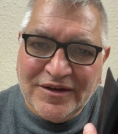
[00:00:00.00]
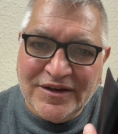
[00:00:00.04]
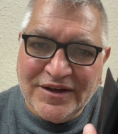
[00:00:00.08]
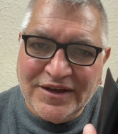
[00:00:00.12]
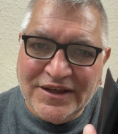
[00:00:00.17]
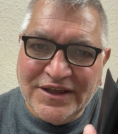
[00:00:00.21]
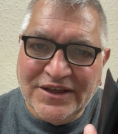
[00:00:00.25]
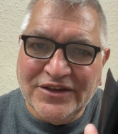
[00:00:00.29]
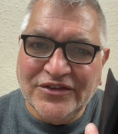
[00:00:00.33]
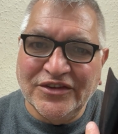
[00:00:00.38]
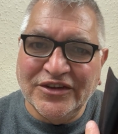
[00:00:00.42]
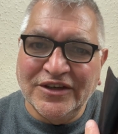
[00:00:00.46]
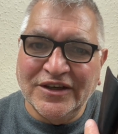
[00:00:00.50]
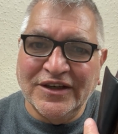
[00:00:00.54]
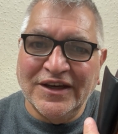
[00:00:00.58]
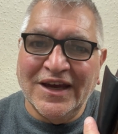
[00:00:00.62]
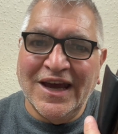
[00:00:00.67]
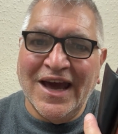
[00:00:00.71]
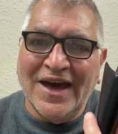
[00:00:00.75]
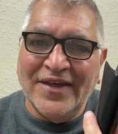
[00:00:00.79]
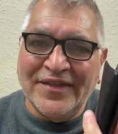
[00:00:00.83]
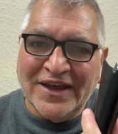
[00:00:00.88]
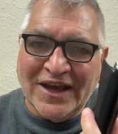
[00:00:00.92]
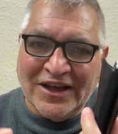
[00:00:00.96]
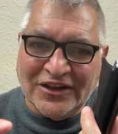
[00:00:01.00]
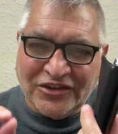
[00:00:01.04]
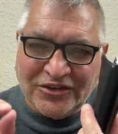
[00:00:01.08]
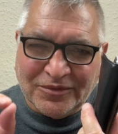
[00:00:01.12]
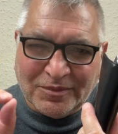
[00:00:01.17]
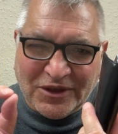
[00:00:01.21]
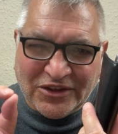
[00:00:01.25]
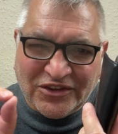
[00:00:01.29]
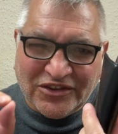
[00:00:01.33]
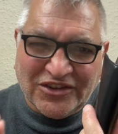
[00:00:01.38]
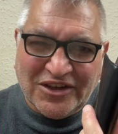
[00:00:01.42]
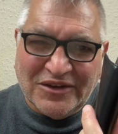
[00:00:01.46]
easier at that
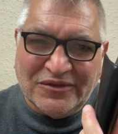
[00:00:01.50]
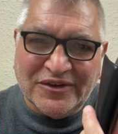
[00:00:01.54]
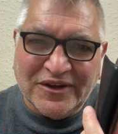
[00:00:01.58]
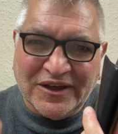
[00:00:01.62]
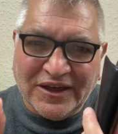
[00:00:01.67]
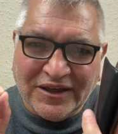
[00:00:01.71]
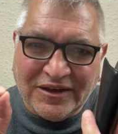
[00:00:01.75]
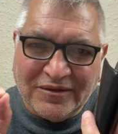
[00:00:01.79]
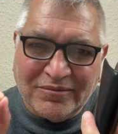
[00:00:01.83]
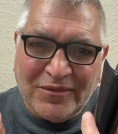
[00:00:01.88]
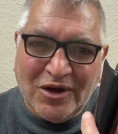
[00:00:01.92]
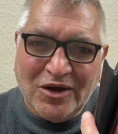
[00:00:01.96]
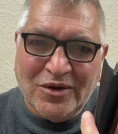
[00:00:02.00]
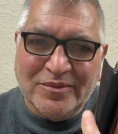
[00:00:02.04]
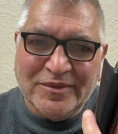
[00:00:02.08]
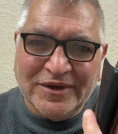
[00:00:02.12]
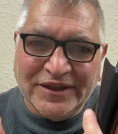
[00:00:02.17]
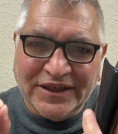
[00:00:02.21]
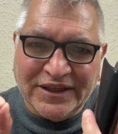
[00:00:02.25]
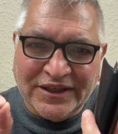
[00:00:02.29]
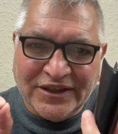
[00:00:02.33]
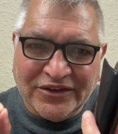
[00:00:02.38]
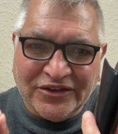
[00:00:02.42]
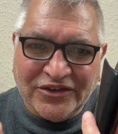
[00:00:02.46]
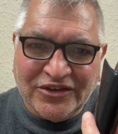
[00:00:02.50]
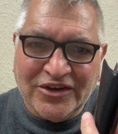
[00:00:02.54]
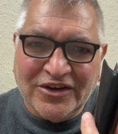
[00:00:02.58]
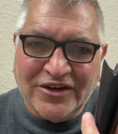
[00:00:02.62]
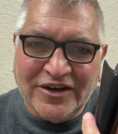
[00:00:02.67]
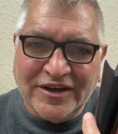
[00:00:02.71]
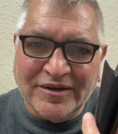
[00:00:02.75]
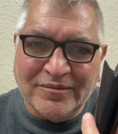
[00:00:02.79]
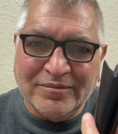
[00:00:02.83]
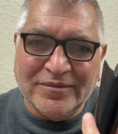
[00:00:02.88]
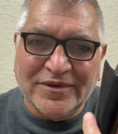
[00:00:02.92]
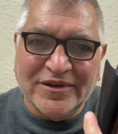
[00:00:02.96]
specific moment in time,